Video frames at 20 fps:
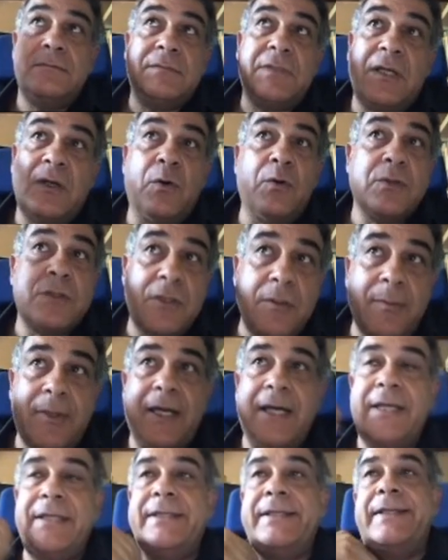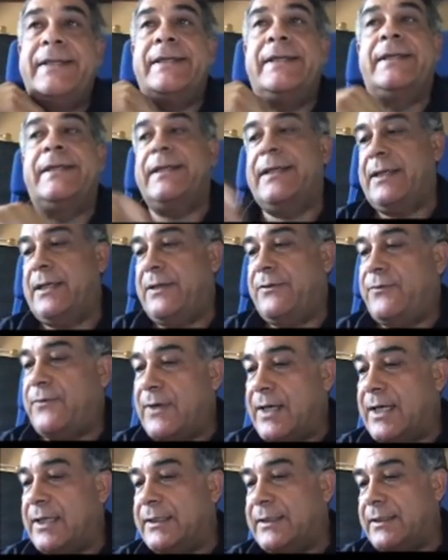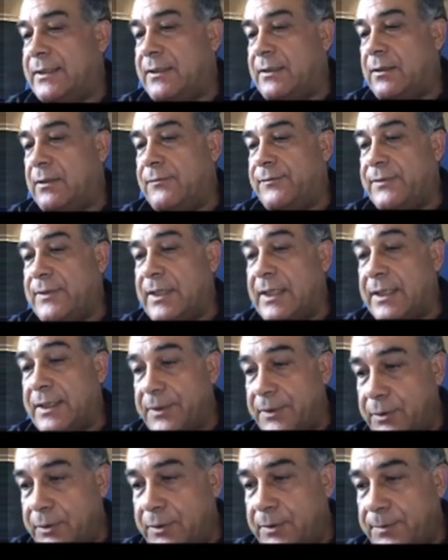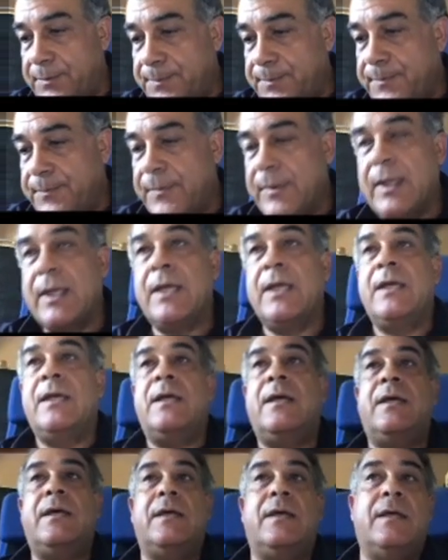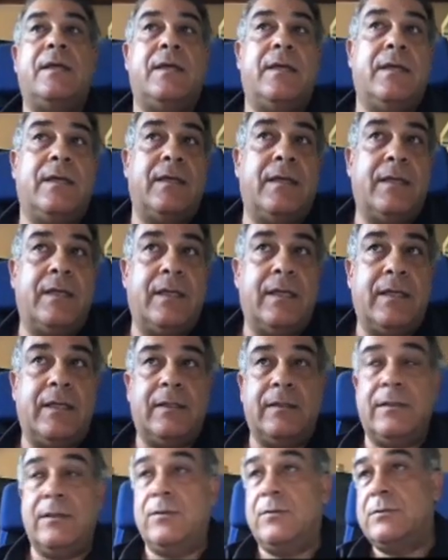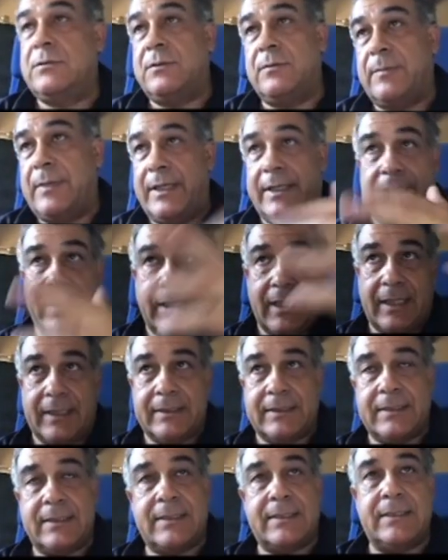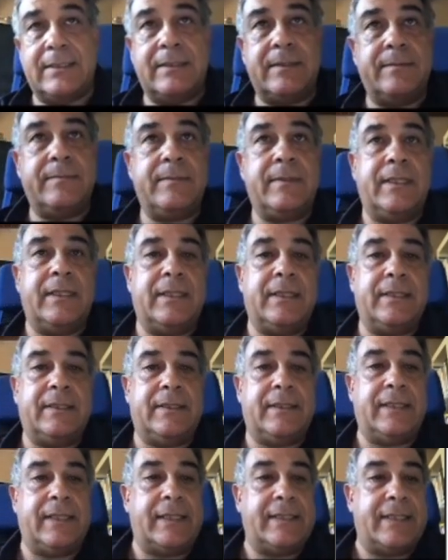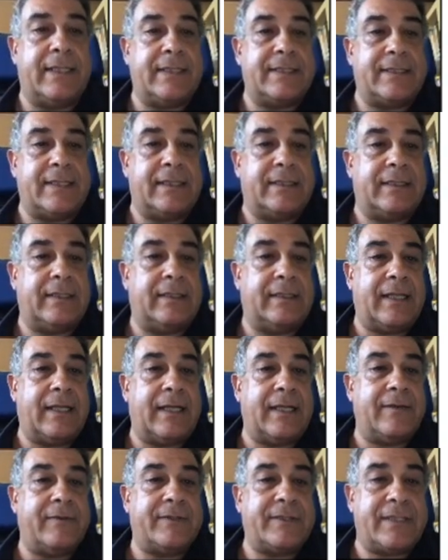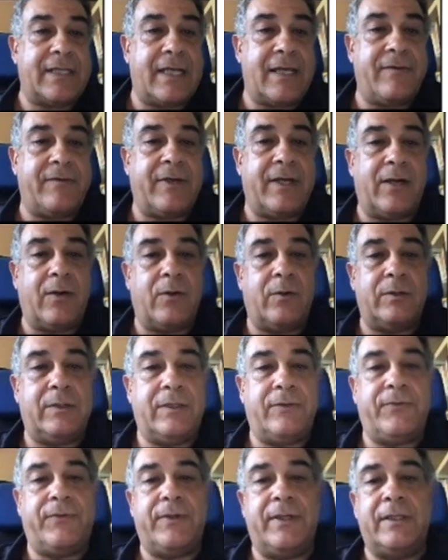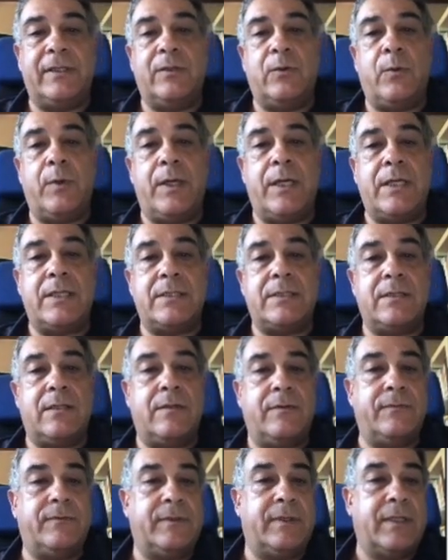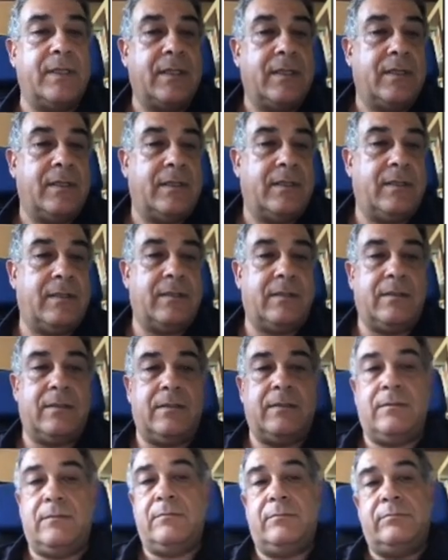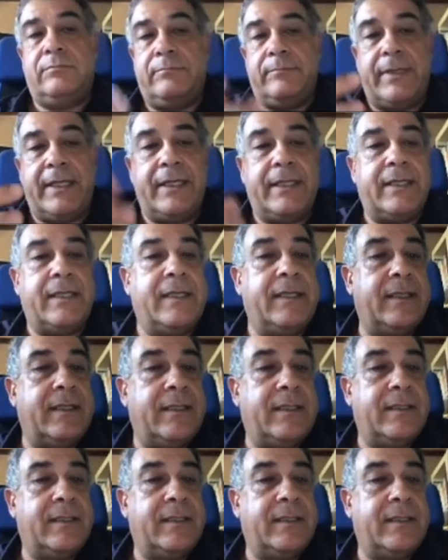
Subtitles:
also by the father of Carnot and also by others. And the idea is that there are several different ways of moving